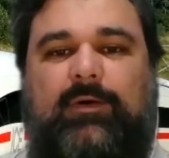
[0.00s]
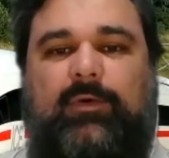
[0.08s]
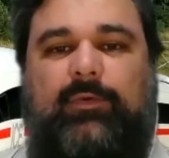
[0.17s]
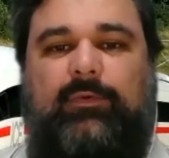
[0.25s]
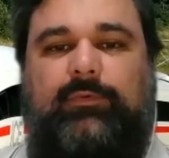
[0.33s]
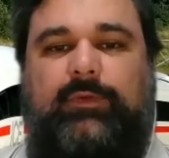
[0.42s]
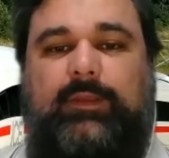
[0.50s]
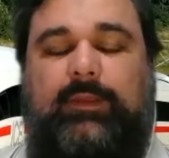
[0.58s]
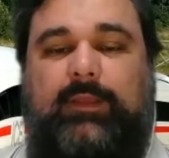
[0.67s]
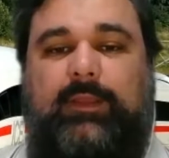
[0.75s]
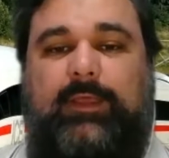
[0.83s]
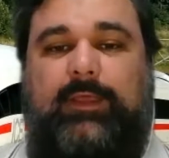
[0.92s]
on
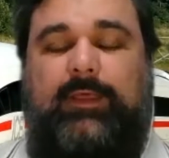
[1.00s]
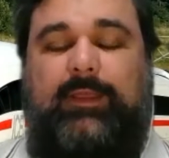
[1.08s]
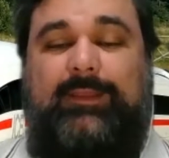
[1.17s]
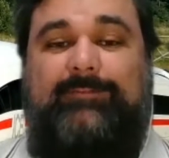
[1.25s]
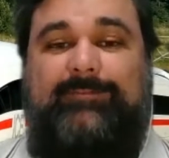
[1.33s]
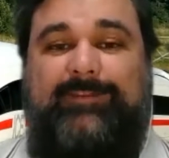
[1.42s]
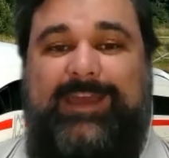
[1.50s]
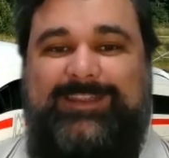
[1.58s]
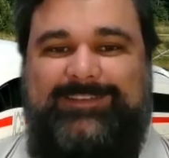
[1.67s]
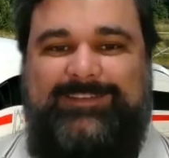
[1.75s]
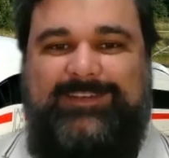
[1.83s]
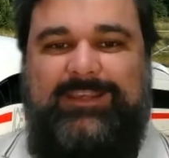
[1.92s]

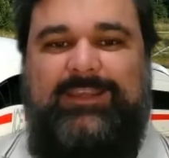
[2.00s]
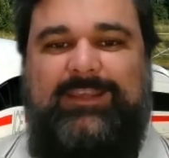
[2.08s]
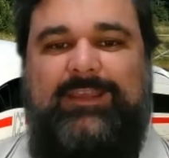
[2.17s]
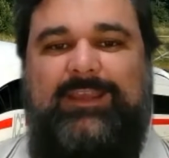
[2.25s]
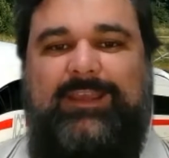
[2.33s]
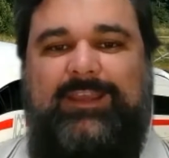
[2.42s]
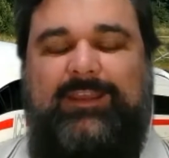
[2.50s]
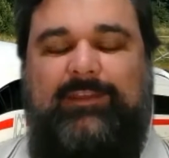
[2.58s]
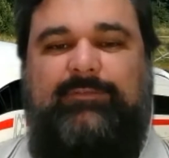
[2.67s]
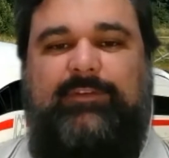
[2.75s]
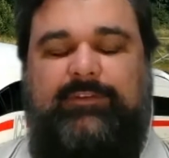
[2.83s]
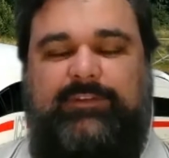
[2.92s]
investing in
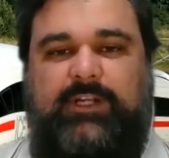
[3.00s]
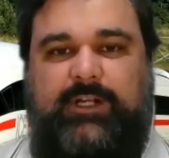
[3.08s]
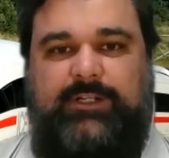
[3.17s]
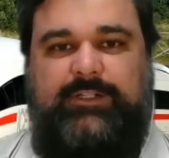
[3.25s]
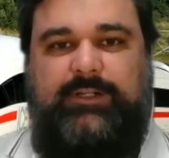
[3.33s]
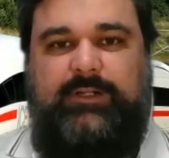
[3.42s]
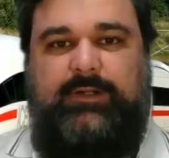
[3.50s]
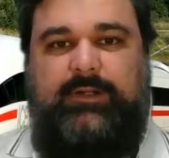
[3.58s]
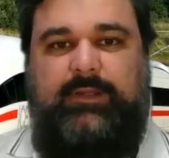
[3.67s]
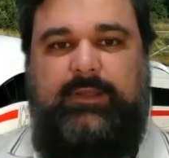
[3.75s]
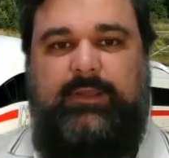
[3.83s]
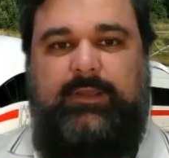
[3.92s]
infrastructure.
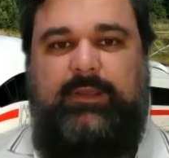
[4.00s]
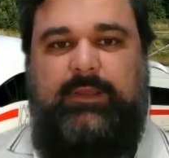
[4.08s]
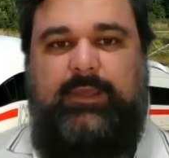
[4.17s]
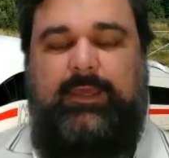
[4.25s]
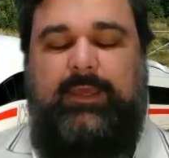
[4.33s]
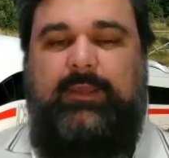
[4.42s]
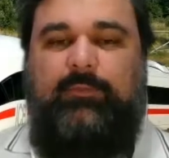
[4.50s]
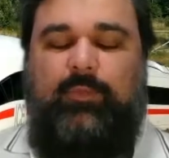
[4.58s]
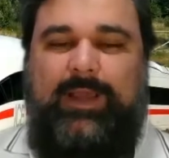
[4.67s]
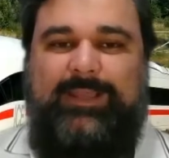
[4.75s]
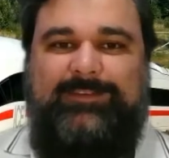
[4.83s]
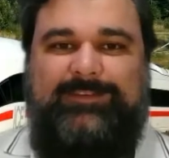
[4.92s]
And
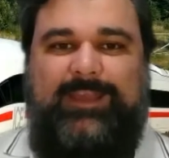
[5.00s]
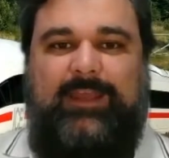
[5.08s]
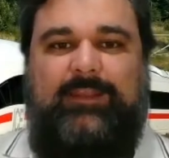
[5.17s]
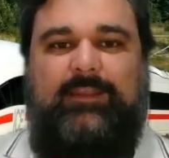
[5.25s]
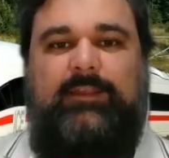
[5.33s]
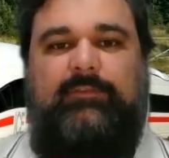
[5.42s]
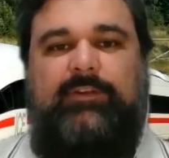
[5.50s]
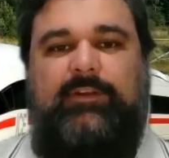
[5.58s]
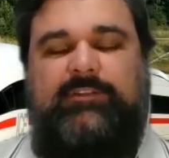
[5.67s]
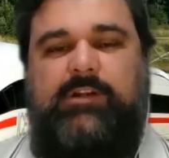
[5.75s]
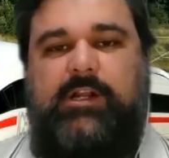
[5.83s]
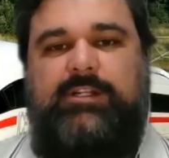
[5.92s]
why is that?
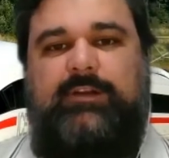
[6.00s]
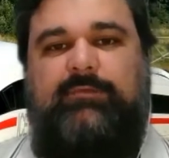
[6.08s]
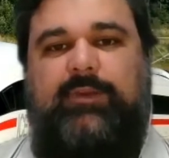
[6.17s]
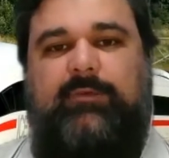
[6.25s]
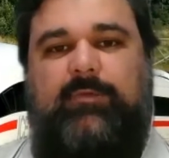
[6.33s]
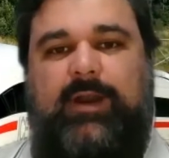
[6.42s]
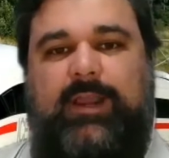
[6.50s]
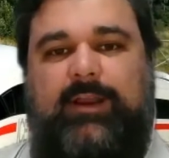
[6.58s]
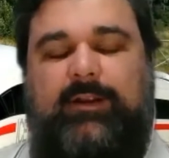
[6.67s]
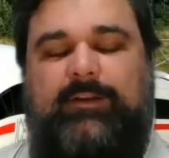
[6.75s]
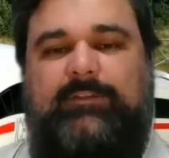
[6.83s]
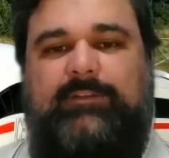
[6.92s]
Infrastructure
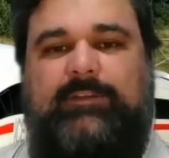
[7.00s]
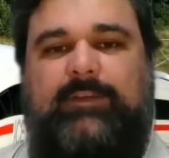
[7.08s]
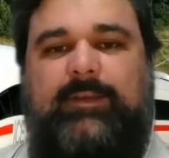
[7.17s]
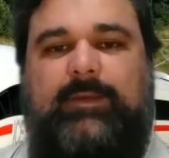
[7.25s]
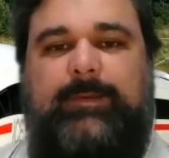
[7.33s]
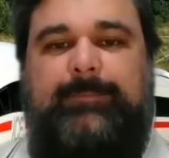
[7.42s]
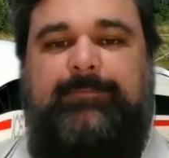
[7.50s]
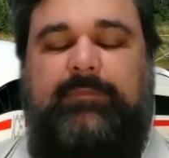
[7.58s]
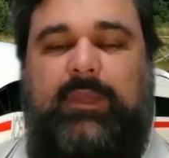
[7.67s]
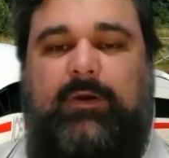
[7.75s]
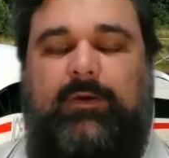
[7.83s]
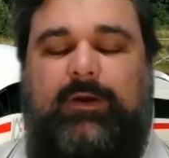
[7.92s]
requires
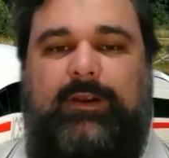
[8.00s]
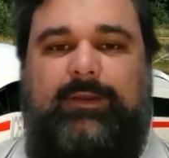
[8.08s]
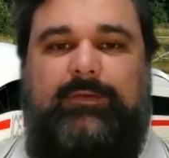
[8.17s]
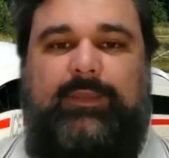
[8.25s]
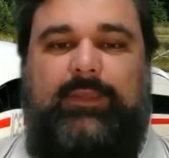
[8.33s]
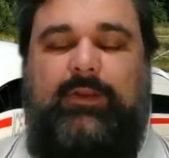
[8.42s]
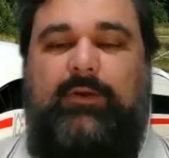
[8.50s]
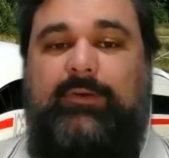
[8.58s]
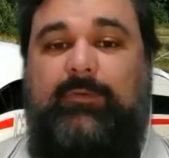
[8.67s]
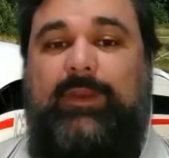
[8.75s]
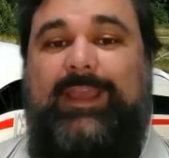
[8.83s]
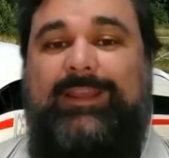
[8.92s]
or
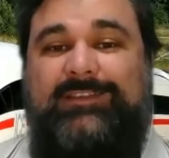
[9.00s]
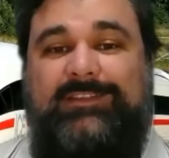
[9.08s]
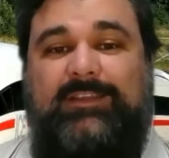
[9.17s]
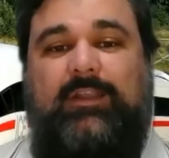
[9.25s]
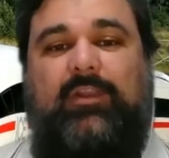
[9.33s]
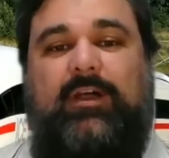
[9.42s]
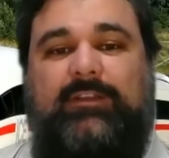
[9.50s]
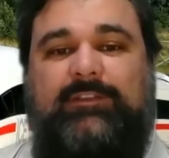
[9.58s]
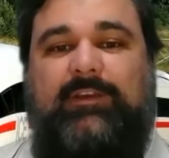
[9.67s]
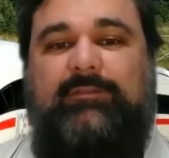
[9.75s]
creates lots